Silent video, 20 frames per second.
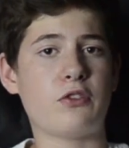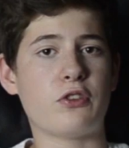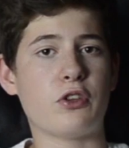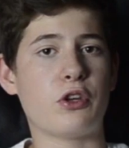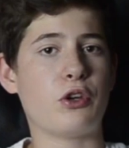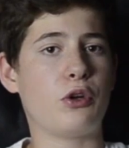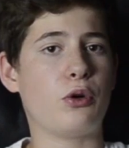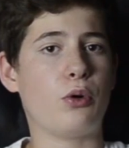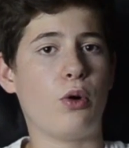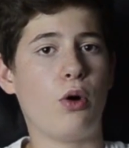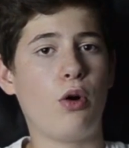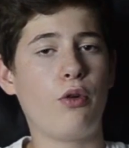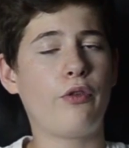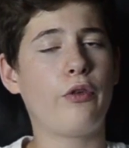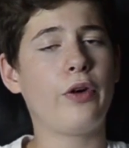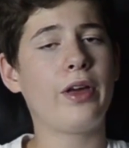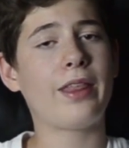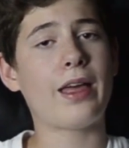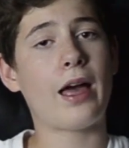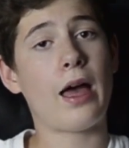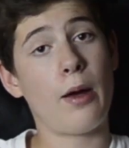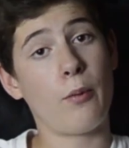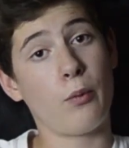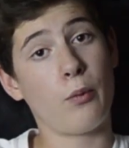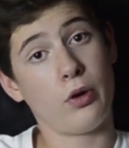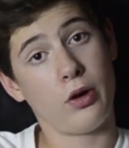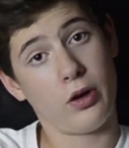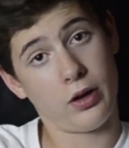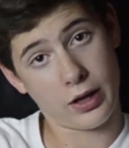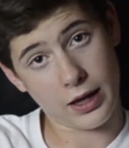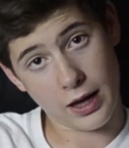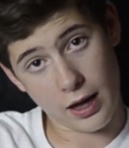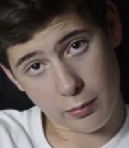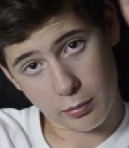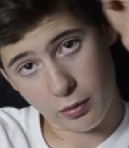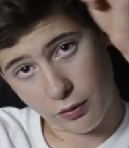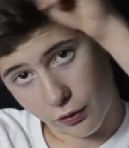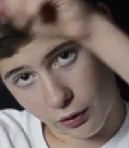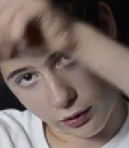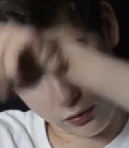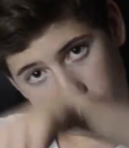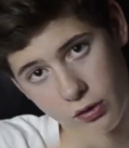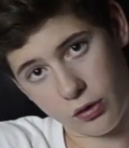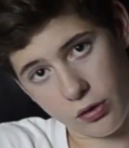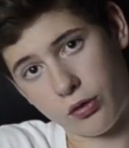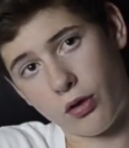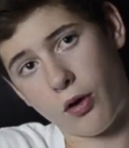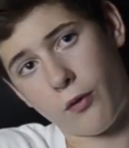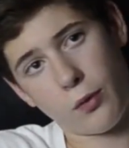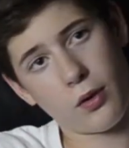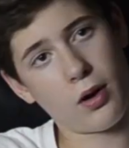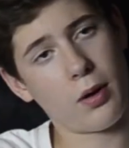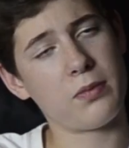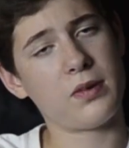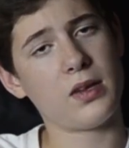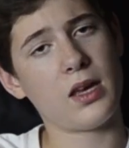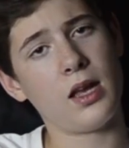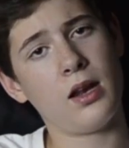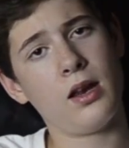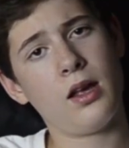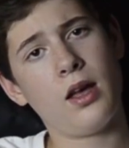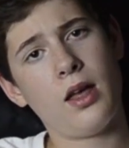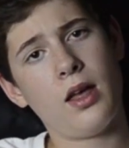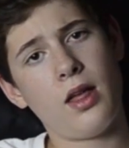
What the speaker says: So hopefully that would again be fixed in a software update.